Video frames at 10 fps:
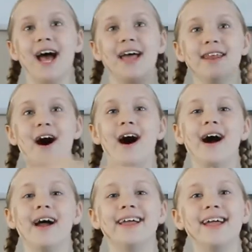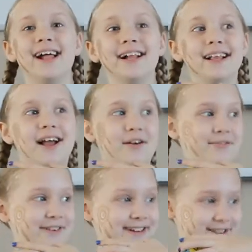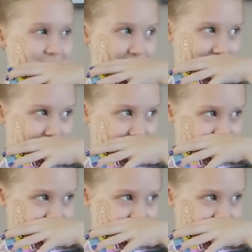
and I have wanted to open